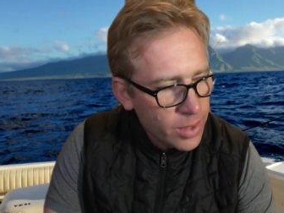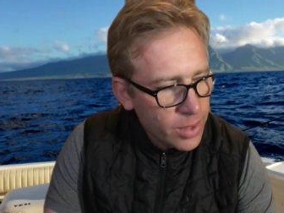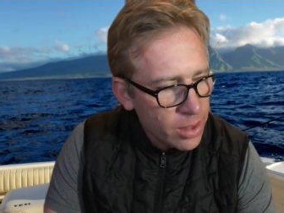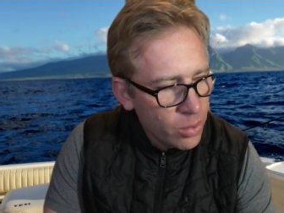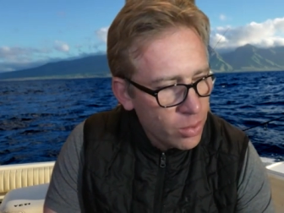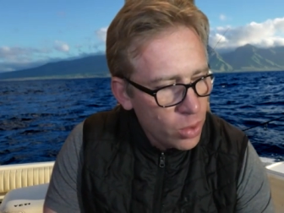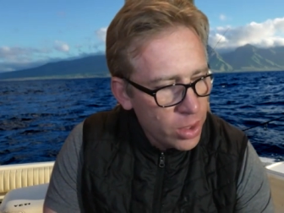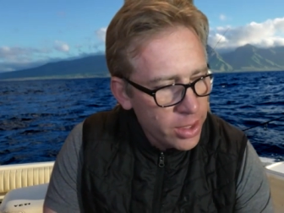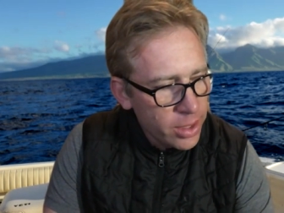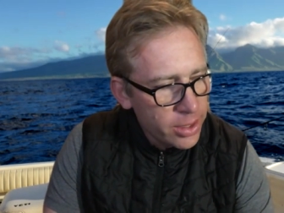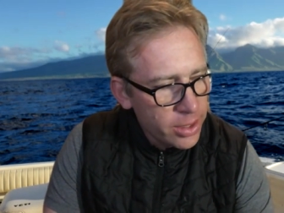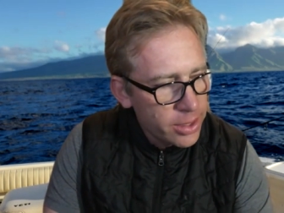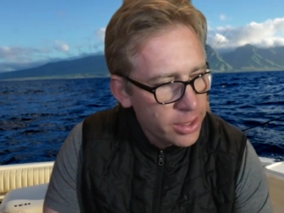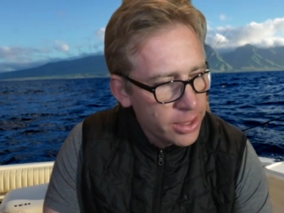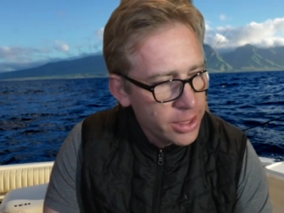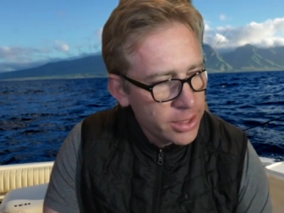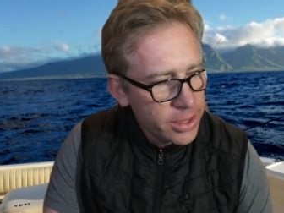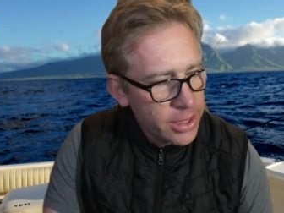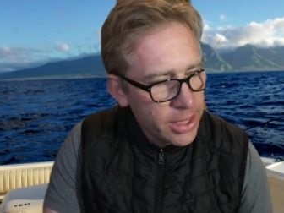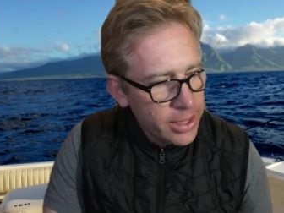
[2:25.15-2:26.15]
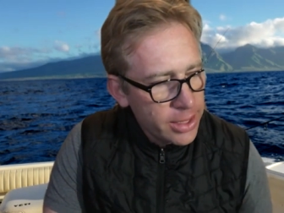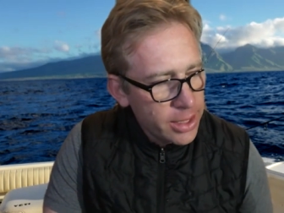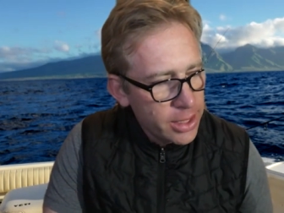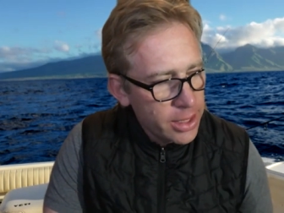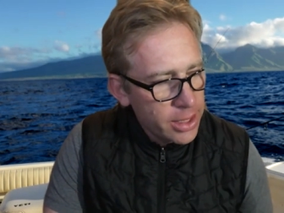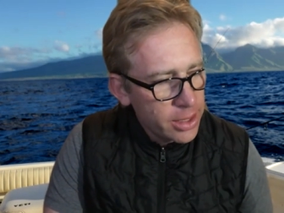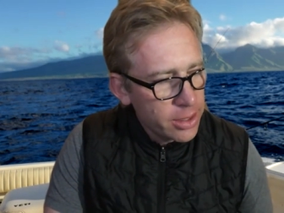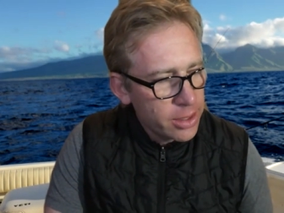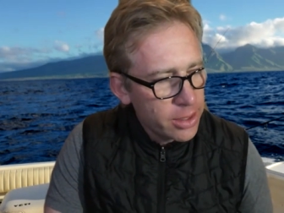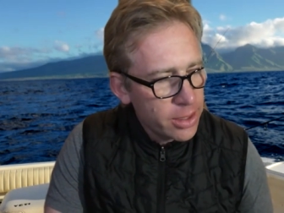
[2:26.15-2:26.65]
one of the things I
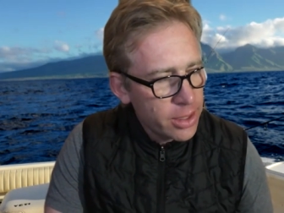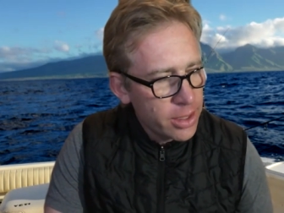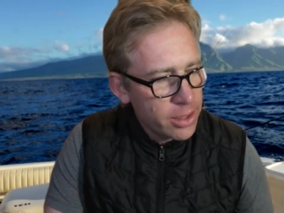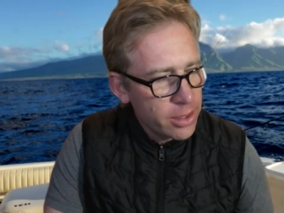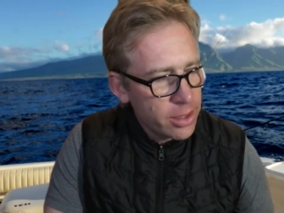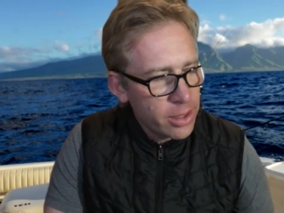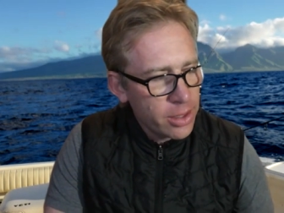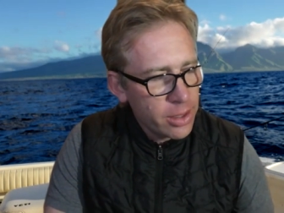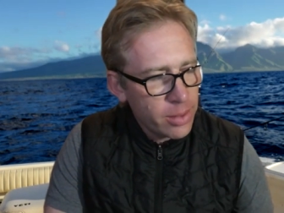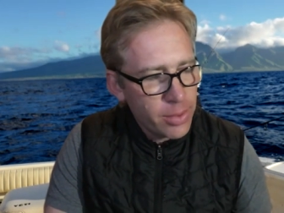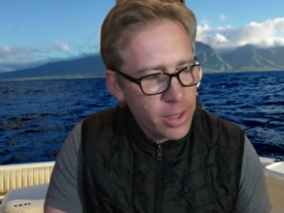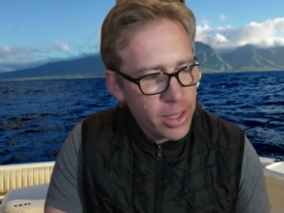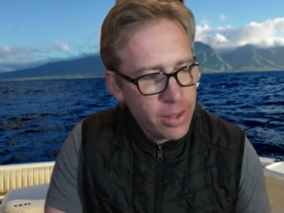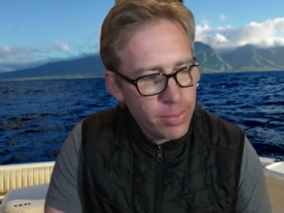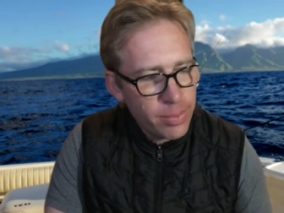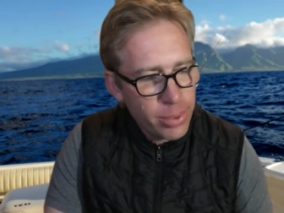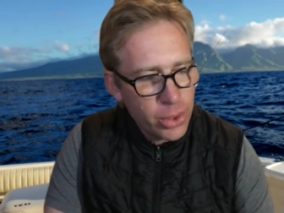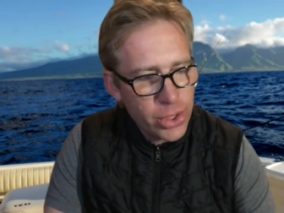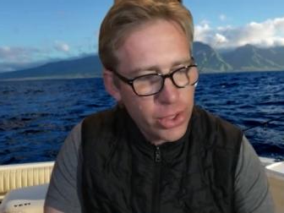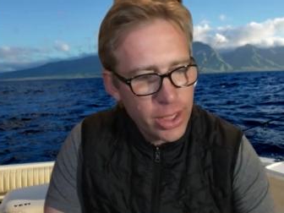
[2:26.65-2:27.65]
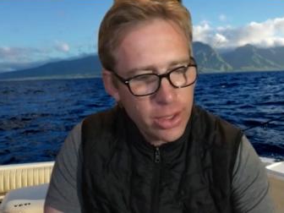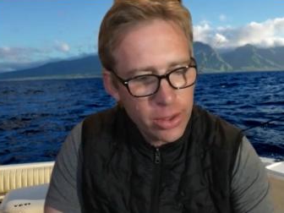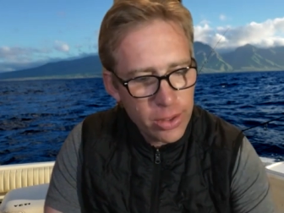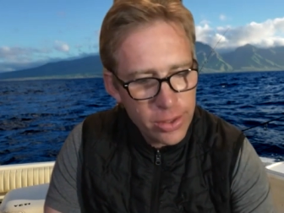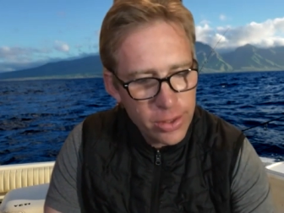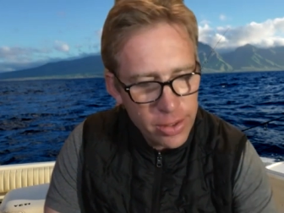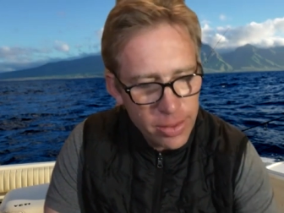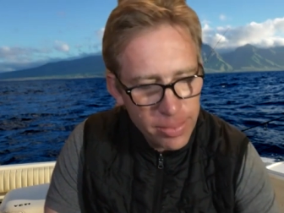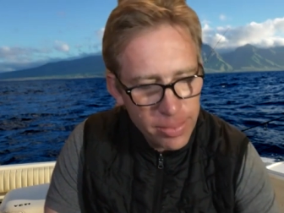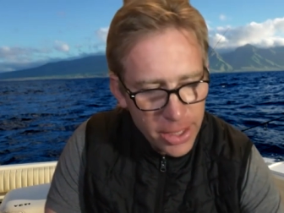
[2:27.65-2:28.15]
think that, uh, in particular
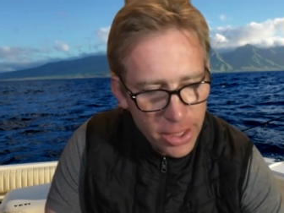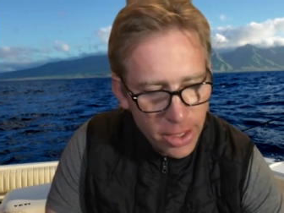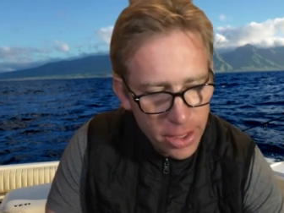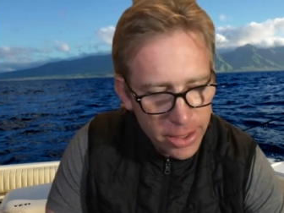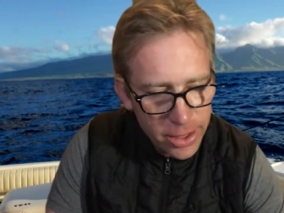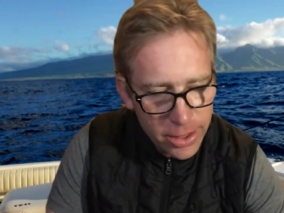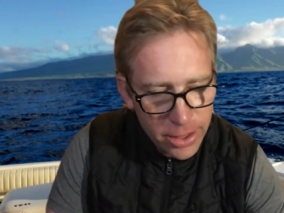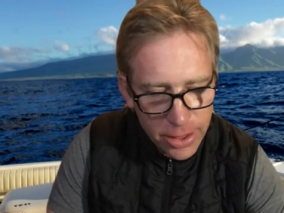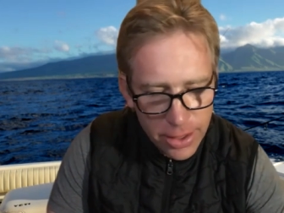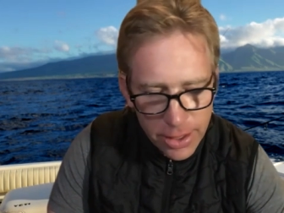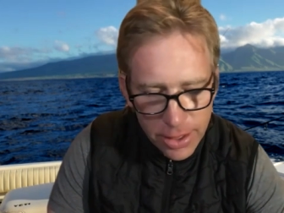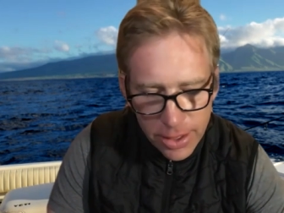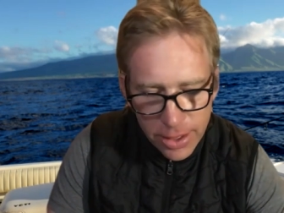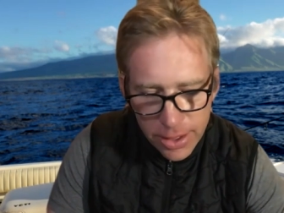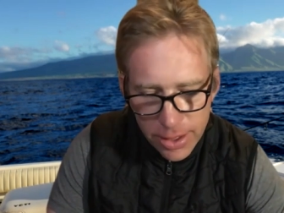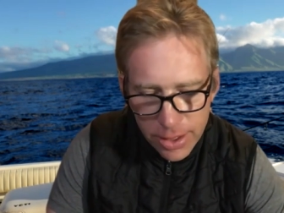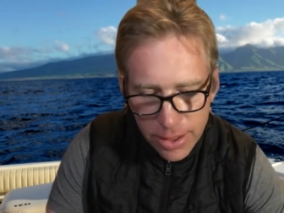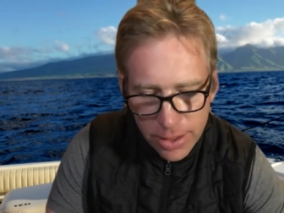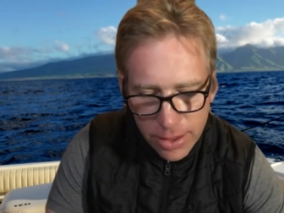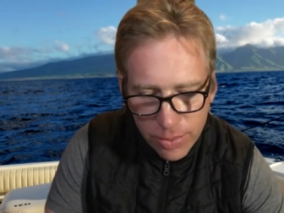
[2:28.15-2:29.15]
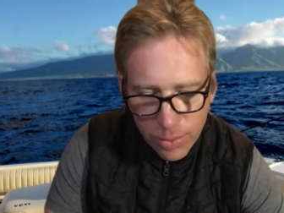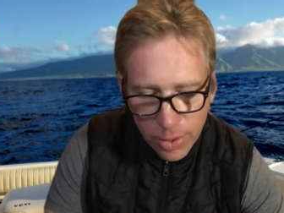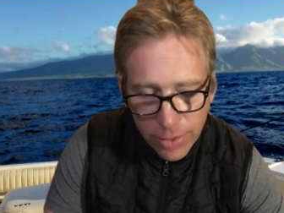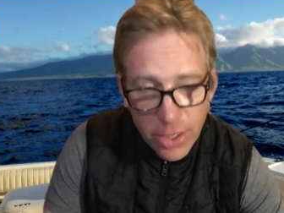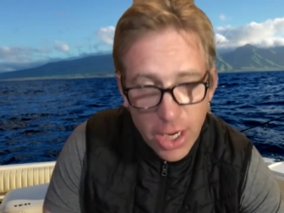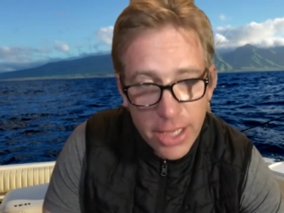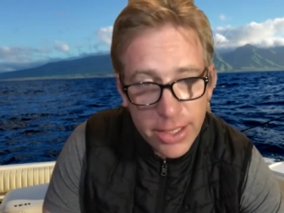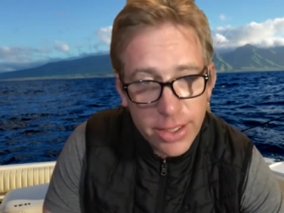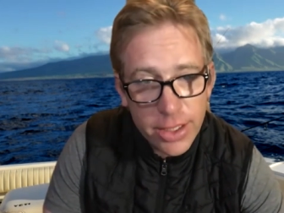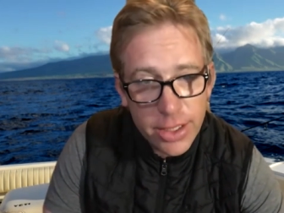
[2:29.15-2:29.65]
in America, is we've
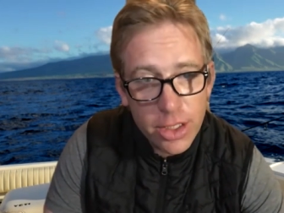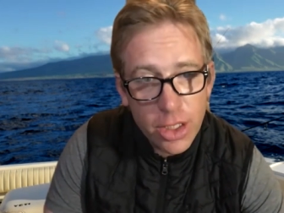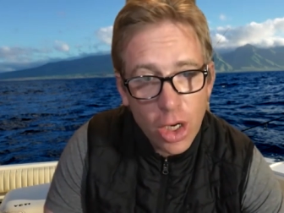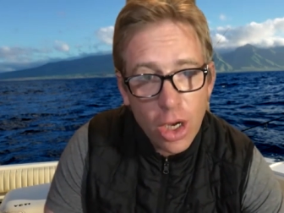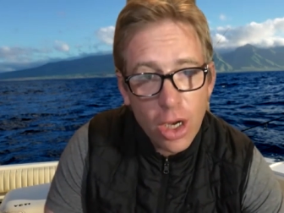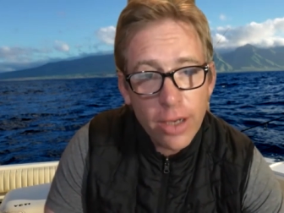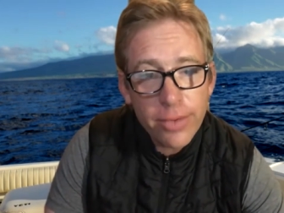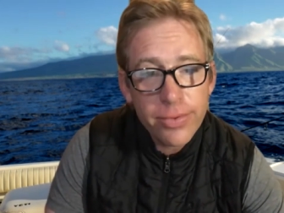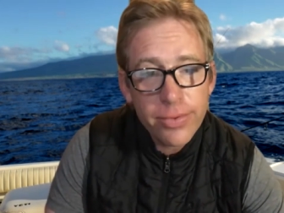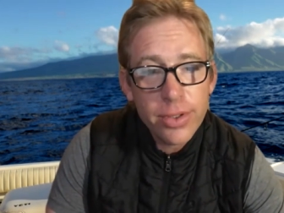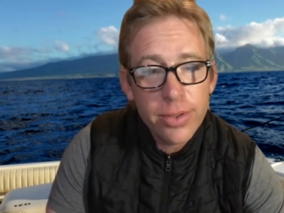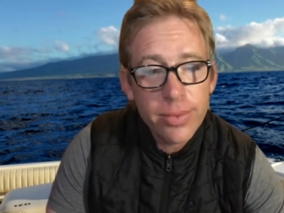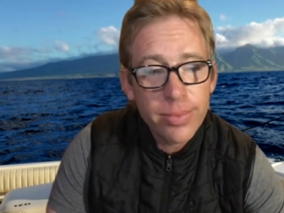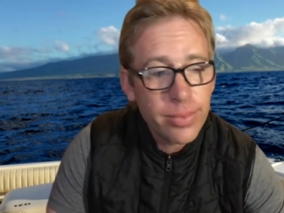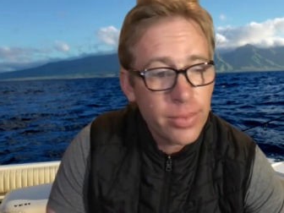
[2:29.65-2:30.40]
gotten soft.